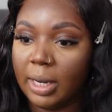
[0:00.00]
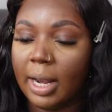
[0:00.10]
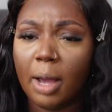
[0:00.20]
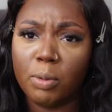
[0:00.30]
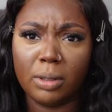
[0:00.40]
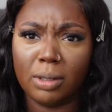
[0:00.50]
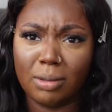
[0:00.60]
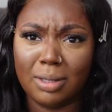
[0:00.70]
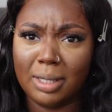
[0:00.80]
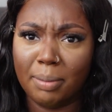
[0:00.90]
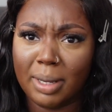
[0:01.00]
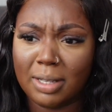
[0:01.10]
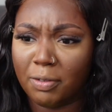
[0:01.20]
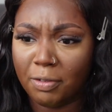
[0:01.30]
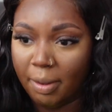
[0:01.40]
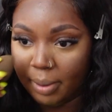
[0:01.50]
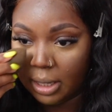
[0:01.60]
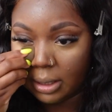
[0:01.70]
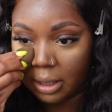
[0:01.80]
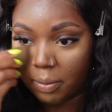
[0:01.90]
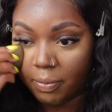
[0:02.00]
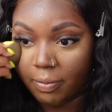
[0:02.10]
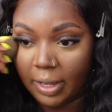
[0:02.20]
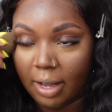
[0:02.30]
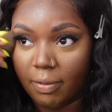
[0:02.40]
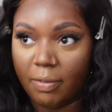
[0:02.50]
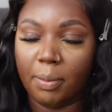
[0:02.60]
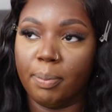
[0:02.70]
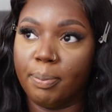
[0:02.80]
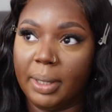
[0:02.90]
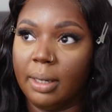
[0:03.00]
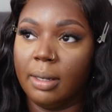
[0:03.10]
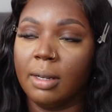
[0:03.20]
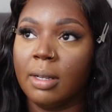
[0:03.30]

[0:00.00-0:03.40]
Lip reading: and I wouldn't consider myself a feminist. I don't think I've ever been